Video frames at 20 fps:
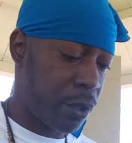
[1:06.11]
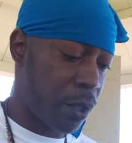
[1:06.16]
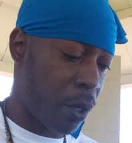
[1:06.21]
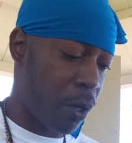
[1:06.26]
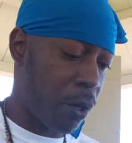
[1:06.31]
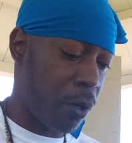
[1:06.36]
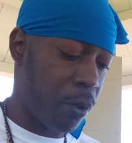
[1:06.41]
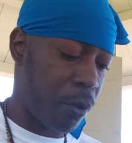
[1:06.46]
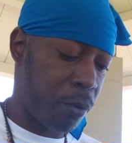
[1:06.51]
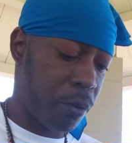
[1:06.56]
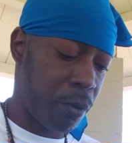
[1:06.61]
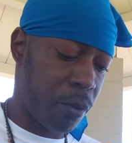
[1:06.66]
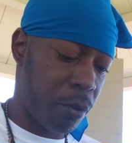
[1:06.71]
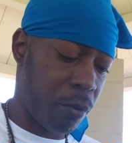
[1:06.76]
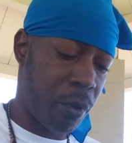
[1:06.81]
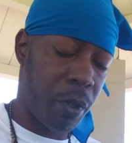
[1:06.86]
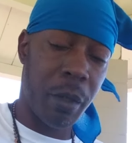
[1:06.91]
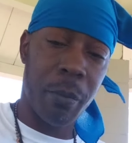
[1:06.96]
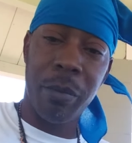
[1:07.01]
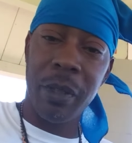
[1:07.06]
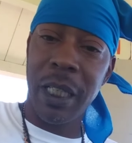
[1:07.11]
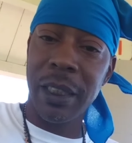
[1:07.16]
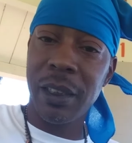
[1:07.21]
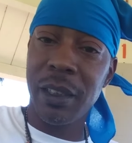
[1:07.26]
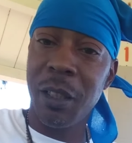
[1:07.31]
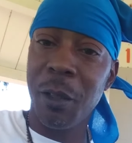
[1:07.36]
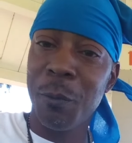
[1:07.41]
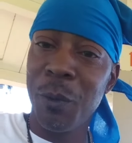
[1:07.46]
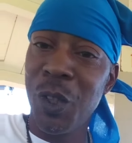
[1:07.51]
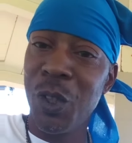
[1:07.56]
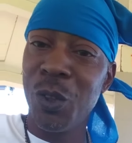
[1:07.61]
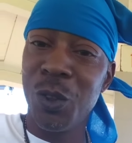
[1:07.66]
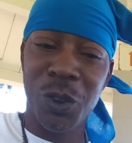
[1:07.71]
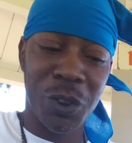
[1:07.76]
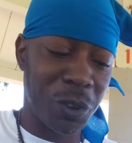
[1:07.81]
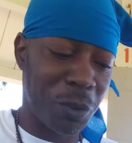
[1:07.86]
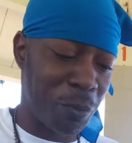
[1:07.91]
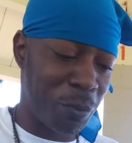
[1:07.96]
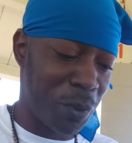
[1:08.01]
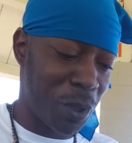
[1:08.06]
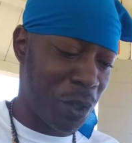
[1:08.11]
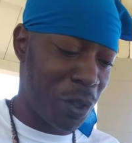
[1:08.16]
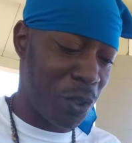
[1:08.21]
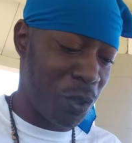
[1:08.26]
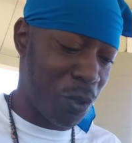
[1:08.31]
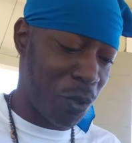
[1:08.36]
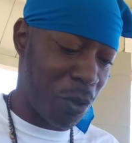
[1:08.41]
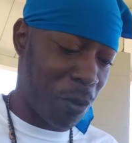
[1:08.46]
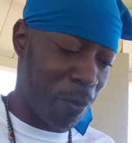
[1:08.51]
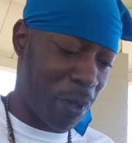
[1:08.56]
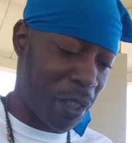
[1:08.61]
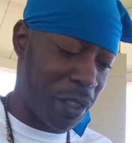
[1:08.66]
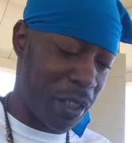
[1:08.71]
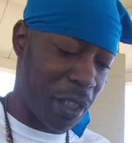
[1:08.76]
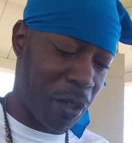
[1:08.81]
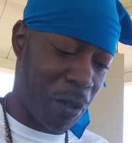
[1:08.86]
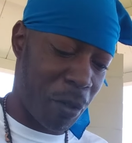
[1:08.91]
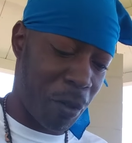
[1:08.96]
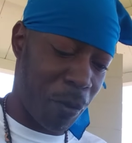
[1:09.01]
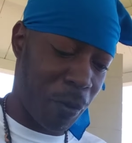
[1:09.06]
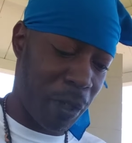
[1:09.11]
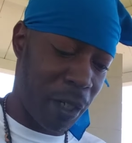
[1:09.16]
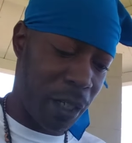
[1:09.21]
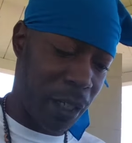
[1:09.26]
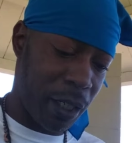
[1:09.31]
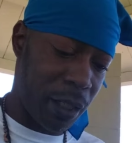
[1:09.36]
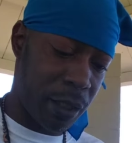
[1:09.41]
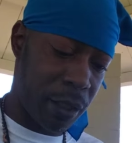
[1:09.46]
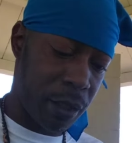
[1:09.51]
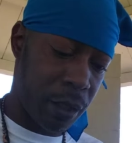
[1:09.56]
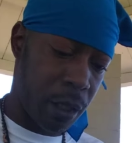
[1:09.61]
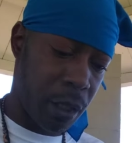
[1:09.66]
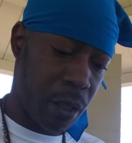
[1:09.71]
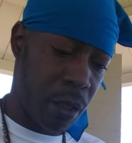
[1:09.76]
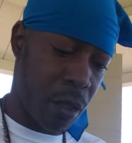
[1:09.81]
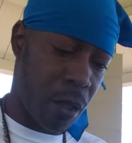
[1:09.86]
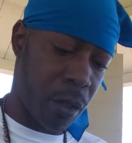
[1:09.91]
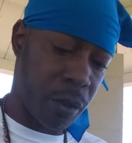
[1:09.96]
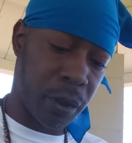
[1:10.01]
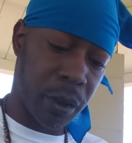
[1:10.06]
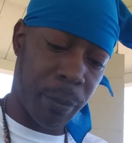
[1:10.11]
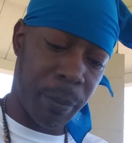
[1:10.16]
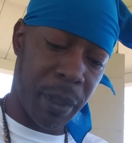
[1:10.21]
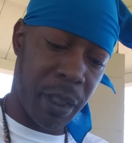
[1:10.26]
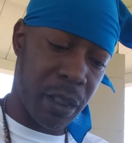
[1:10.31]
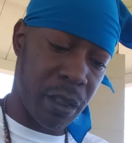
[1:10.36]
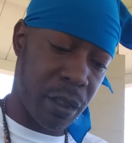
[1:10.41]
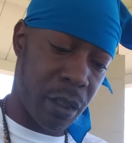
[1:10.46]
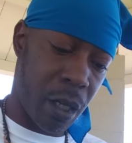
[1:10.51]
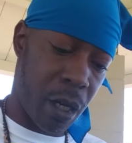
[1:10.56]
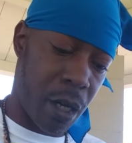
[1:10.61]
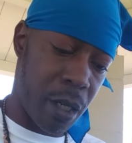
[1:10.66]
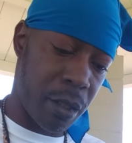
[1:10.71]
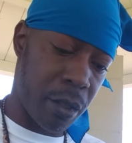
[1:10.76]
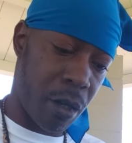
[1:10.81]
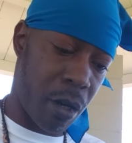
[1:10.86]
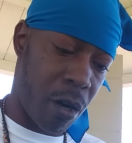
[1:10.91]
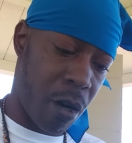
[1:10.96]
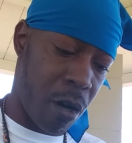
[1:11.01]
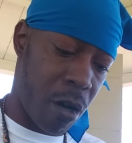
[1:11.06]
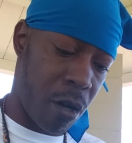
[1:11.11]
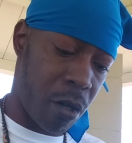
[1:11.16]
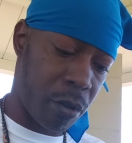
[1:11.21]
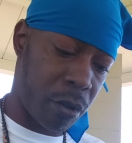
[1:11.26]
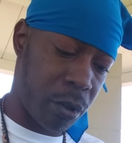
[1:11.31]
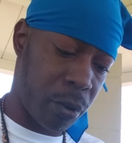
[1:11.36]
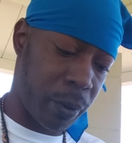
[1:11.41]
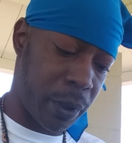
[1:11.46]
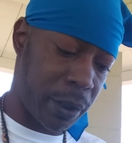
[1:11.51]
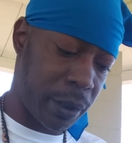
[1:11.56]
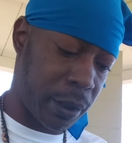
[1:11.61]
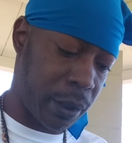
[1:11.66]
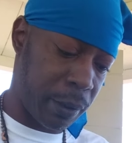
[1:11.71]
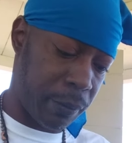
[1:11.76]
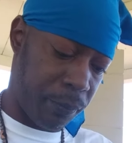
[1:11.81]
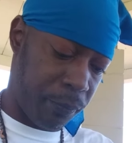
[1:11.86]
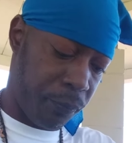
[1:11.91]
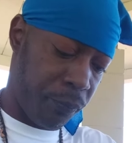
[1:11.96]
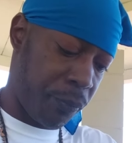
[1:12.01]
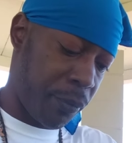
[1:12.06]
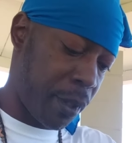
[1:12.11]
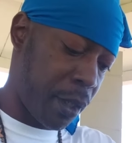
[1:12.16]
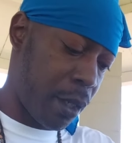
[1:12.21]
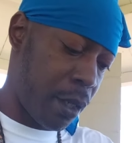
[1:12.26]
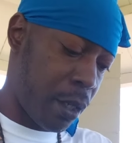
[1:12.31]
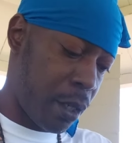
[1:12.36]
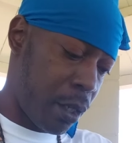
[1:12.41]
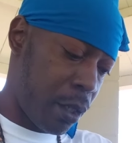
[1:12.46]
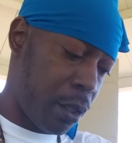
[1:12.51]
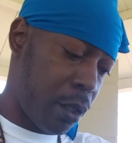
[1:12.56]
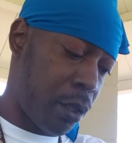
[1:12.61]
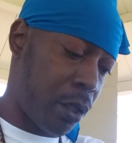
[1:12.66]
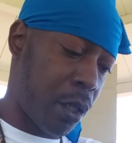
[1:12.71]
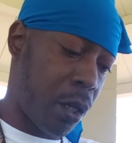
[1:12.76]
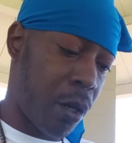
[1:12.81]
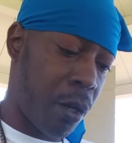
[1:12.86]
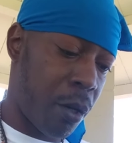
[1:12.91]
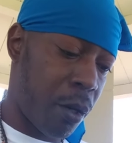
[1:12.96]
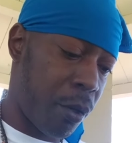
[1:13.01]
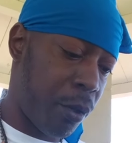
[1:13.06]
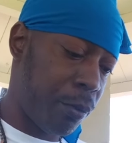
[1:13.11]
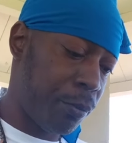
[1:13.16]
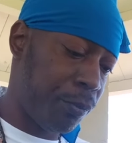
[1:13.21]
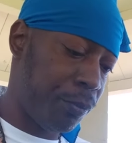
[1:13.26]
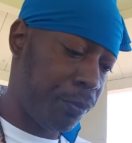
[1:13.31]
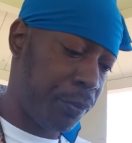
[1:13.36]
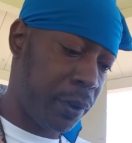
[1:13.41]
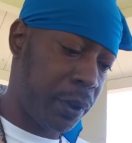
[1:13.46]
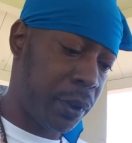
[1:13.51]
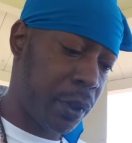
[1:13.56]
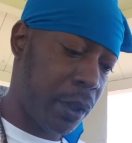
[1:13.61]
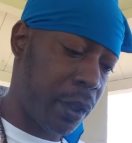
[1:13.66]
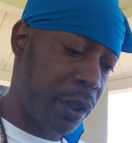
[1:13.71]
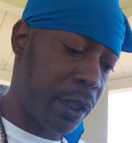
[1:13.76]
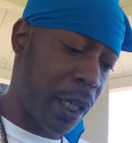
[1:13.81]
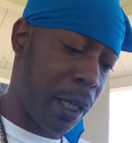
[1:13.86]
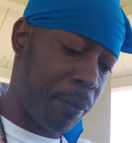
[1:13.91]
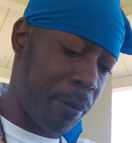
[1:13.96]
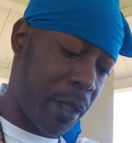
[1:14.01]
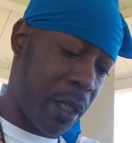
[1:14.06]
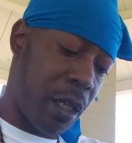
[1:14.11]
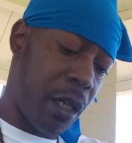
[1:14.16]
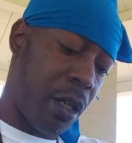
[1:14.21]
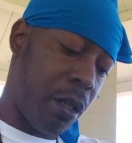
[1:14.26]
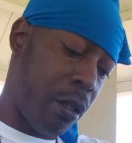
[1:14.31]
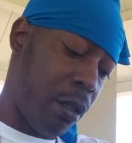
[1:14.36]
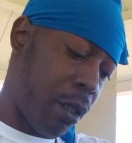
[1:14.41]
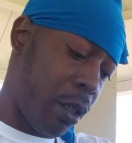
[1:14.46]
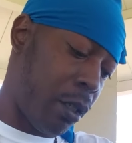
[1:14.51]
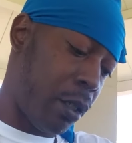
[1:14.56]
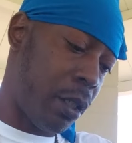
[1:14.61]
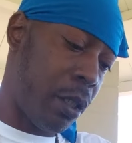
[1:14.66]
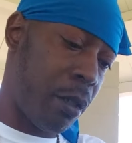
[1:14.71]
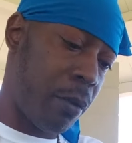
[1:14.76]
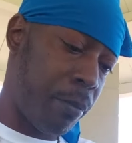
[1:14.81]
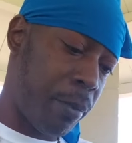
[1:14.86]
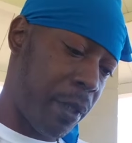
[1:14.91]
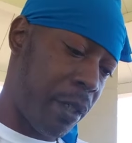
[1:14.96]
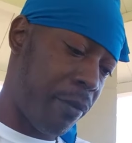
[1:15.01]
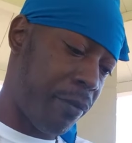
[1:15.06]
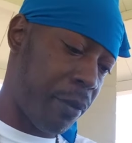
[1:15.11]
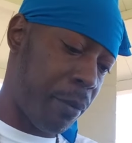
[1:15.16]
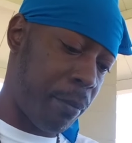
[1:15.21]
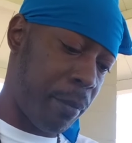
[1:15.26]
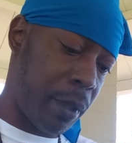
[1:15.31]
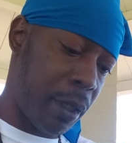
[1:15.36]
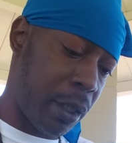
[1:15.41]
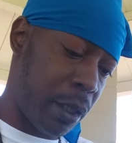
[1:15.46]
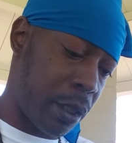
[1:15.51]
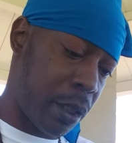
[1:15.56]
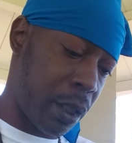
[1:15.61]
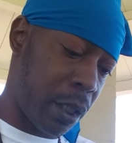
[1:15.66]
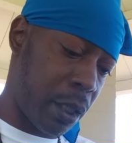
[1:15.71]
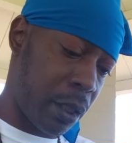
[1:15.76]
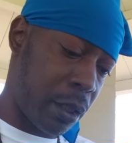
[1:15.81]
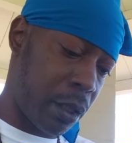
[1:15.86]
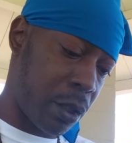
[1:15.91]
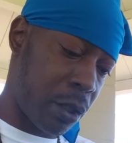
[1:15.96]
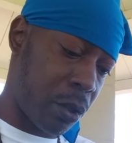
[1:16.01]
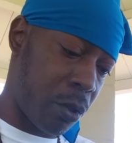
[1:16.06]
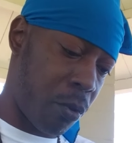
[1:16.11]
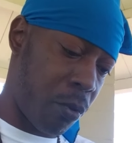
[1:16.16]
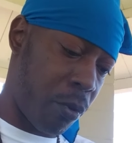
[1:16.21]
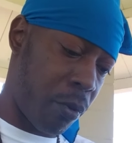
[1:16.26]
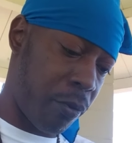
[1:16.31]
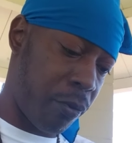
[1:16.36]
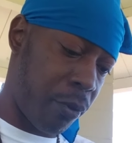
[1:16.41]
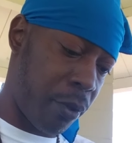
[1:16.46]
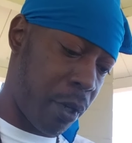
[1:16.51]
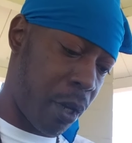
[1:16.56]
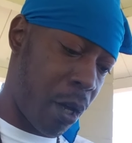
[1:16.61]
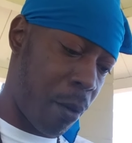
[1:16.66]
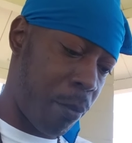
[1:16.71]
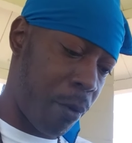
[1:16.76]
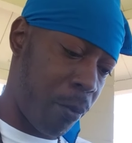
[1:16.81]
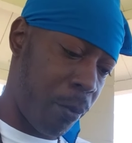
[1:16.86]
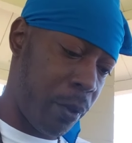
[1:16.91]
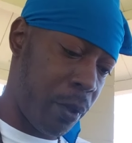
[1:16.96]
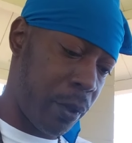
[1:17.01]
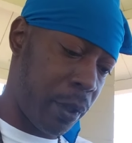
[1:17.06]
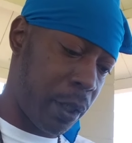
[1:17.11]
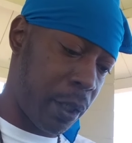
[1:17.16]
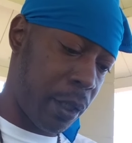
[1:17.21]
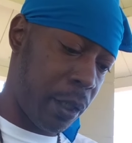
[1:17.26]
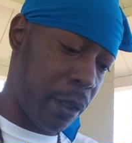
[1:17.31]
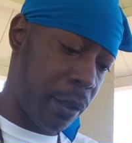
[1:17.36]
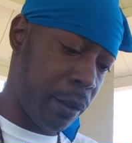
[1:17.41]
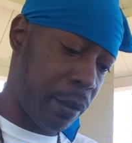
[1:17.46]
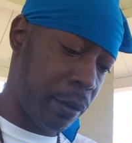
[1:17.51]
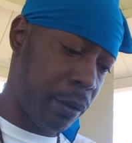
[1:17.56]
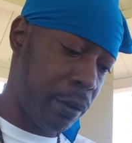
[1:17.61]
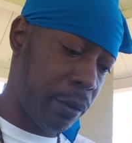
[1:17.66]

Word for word: So what a blessing to use them during my tarot readings. Oh, some of these cards are all twisted. So it's going to take me a little bit of a minute to get this going for y'all, but we'll get it.